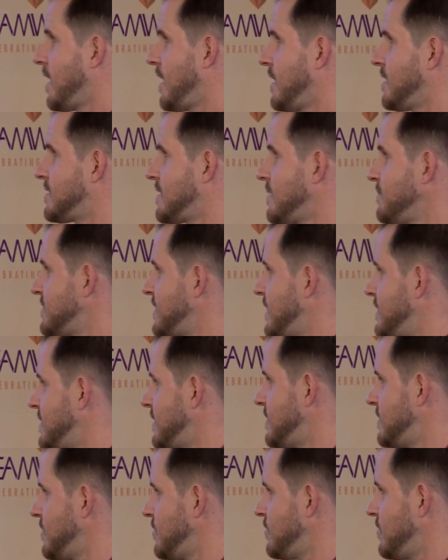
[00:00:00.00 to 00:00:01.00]
In some
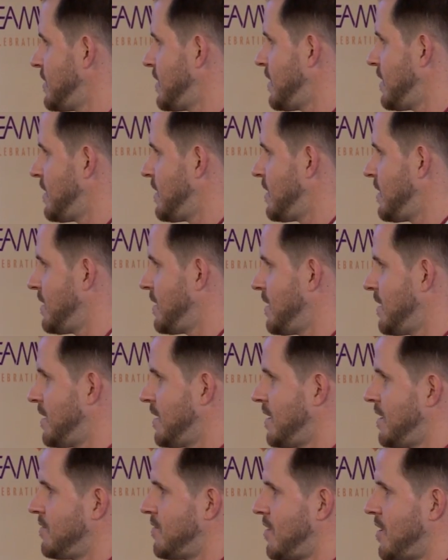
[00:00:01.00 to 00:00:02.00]
senses, you are
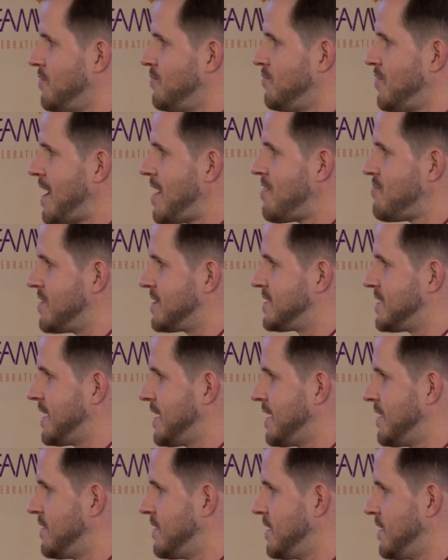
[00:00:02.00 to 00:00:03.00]
a, a
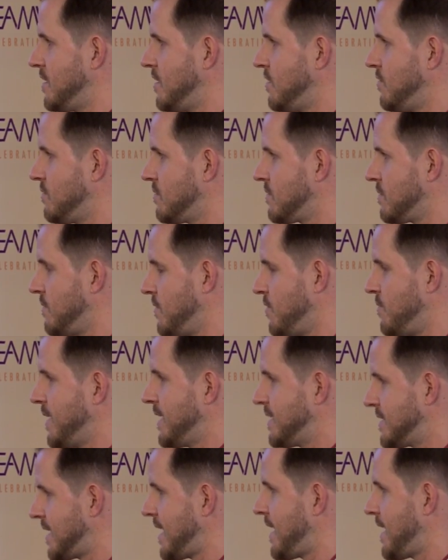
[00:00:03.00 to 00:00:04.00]
rarity in that you, you
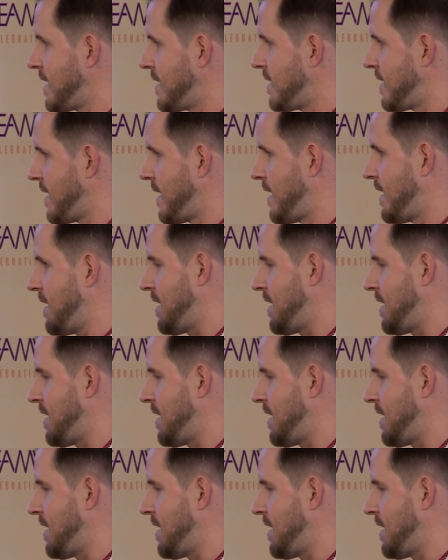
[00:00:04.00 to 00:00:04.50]
maintain